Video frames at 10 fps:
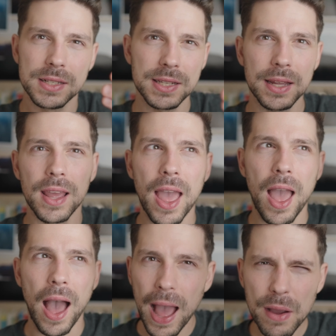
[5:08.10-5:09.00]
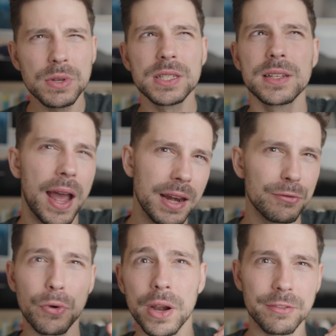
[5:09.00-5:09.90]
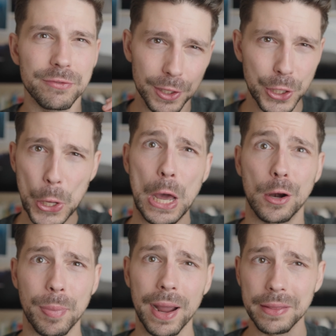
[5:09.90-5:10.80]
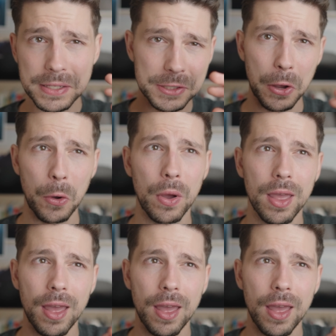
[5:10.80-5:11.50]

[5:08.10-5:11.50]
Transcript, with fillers: See, I was kind of running fully on autopilot, so